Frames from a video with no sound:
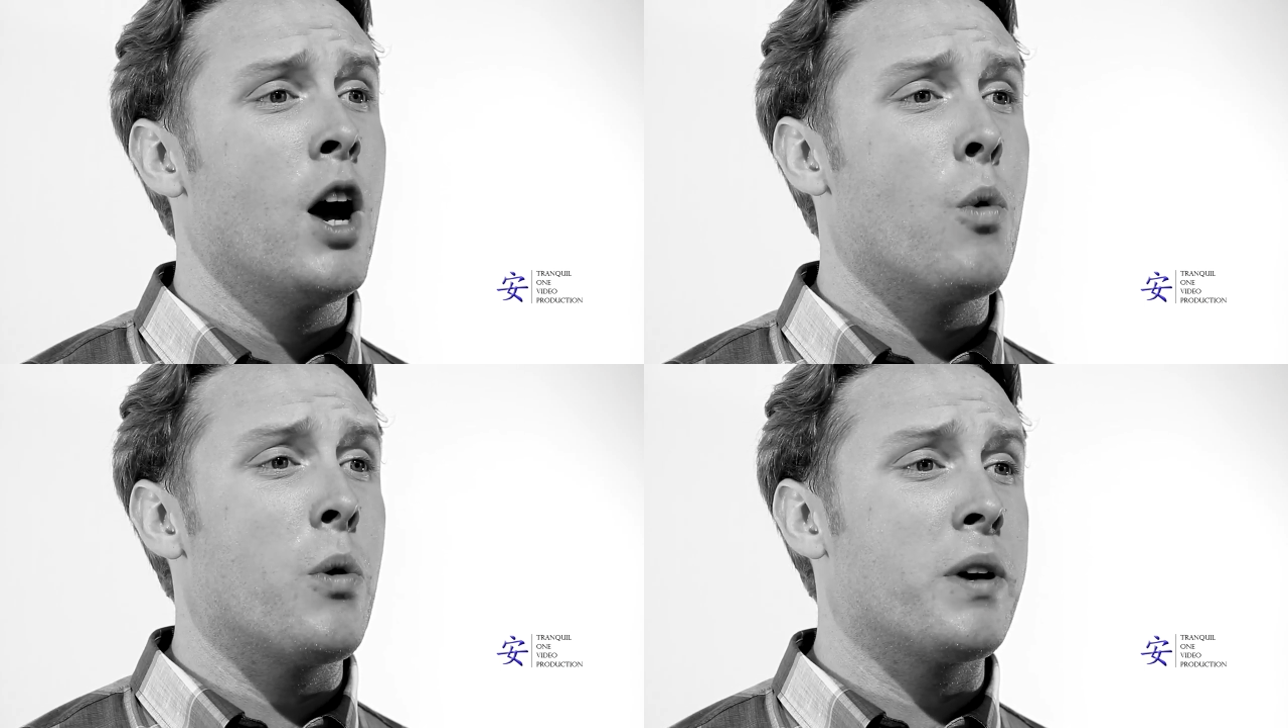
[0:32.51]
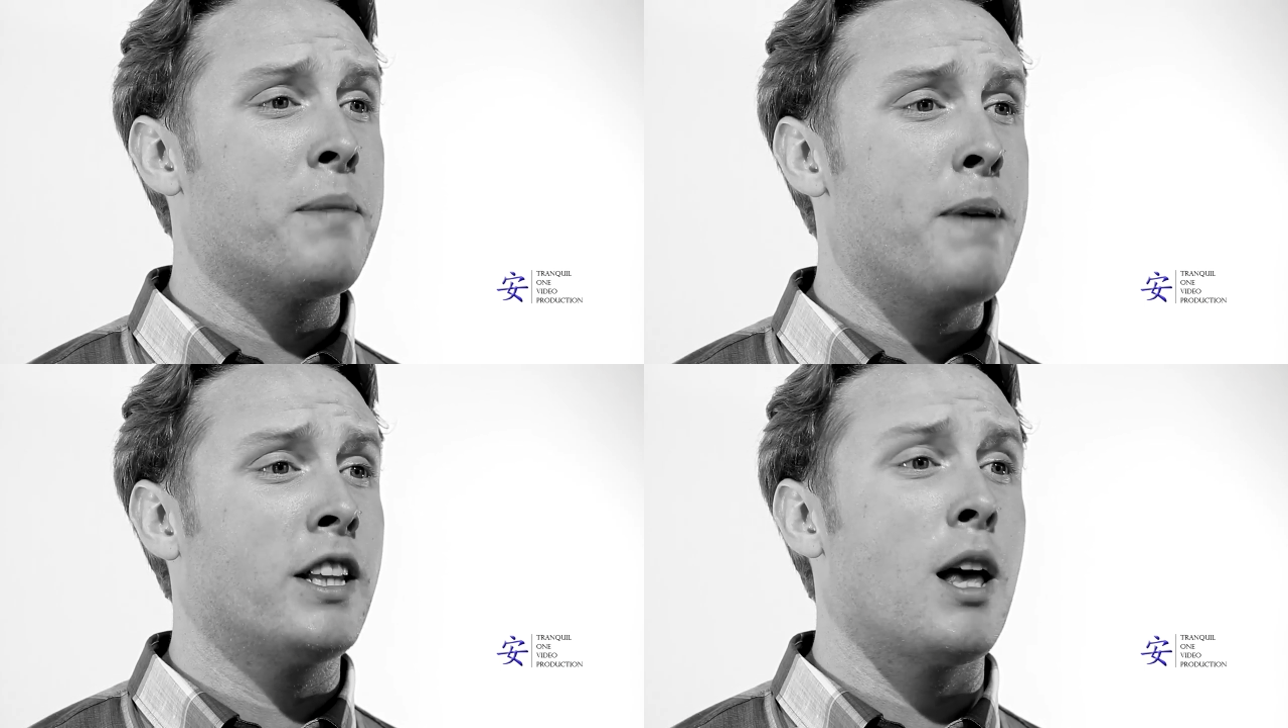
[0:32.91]
where we
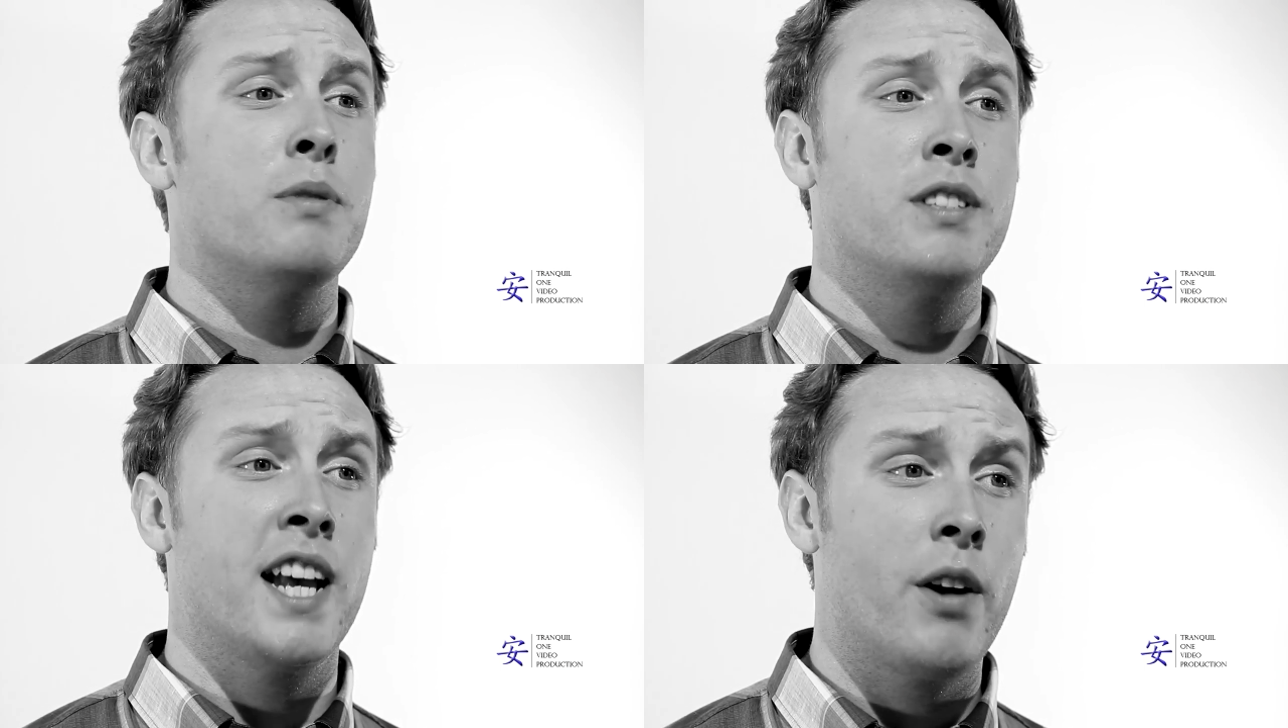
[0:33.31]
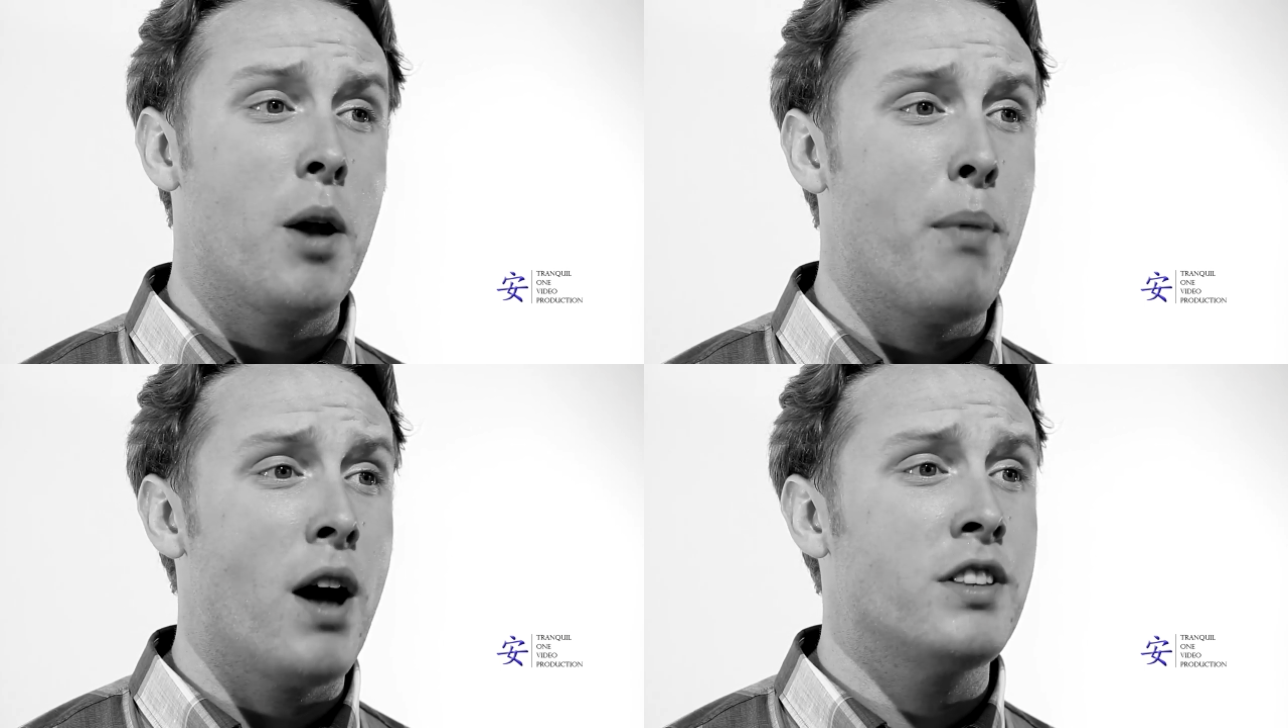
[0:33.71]
picked up
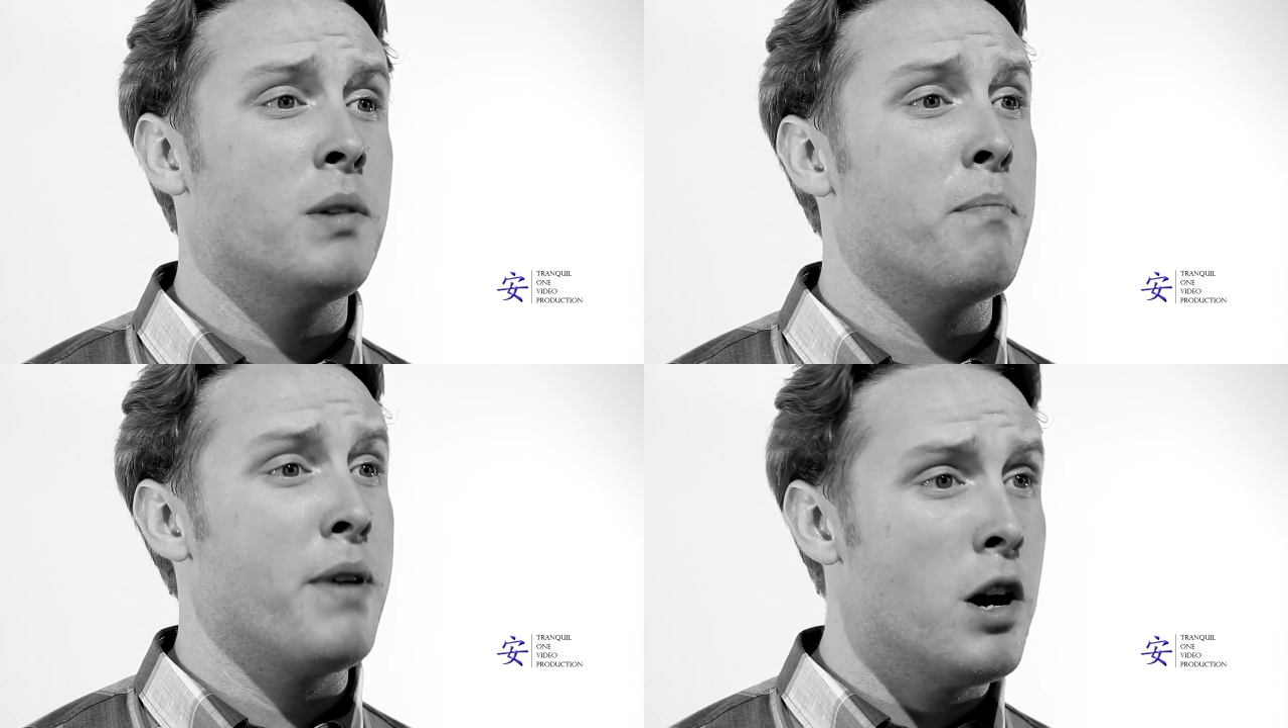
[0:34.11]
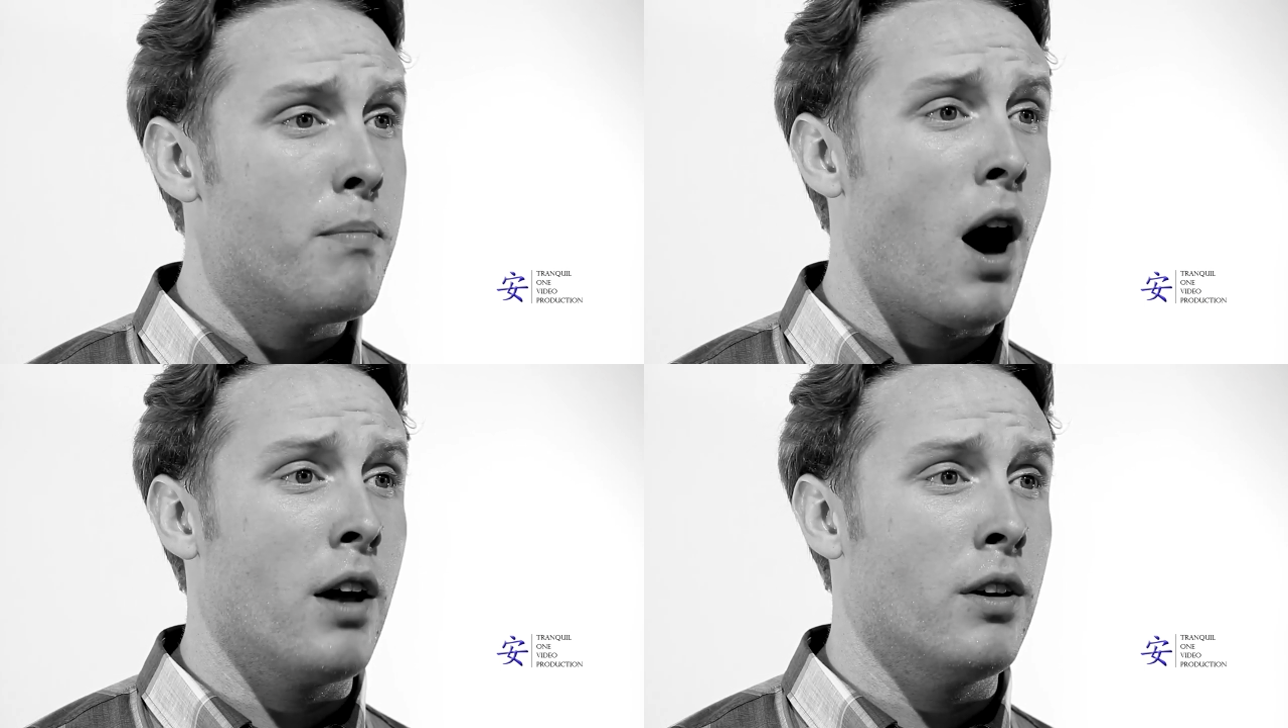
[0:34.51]
cigarette butts and beer
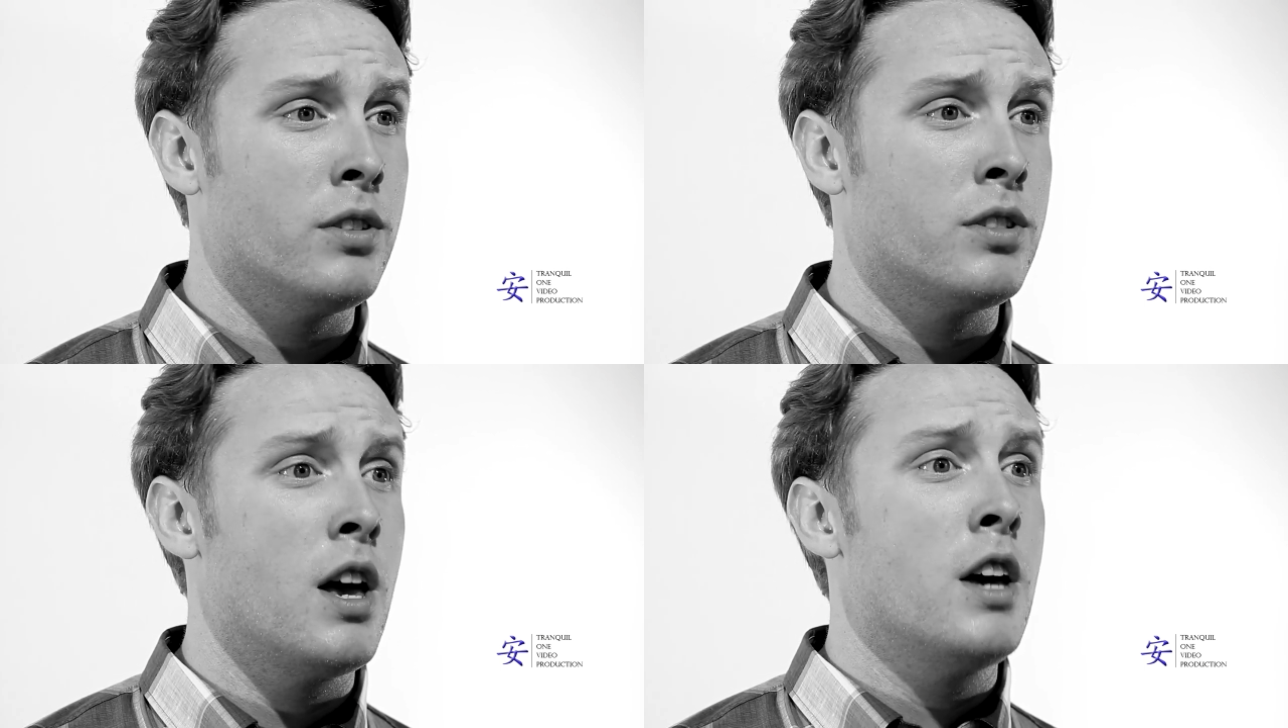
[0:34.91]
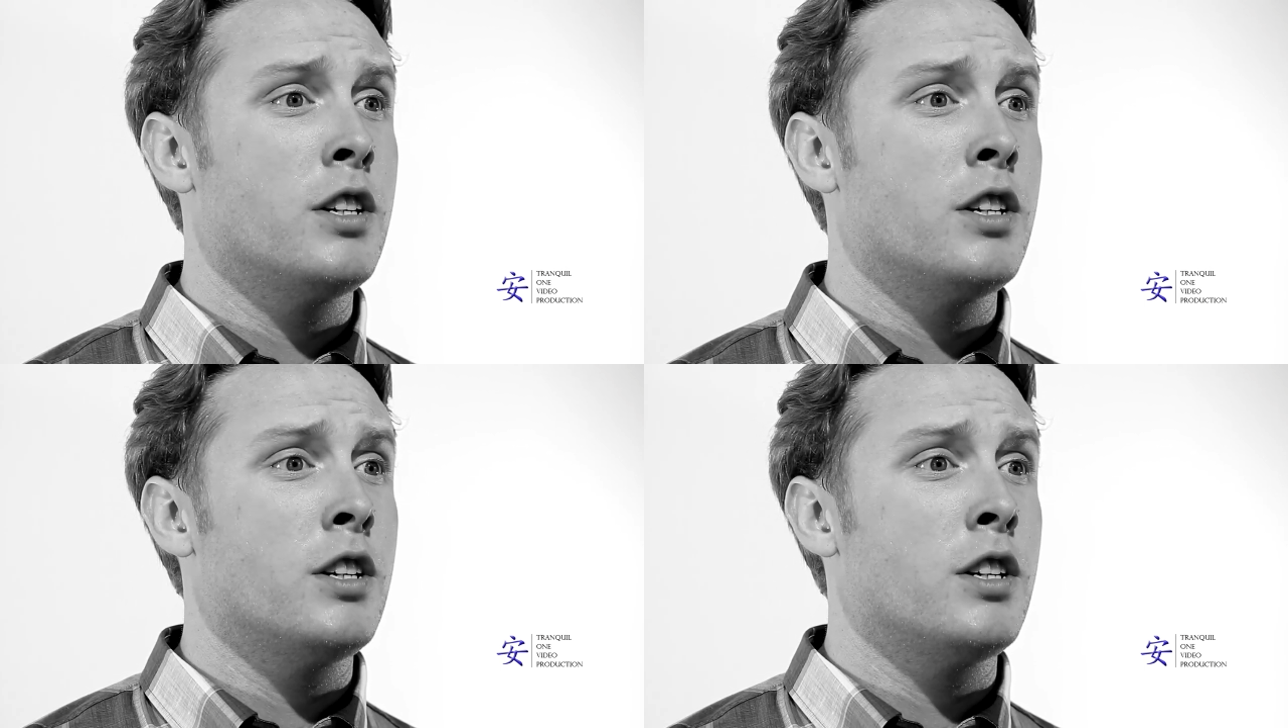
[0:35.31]
bottles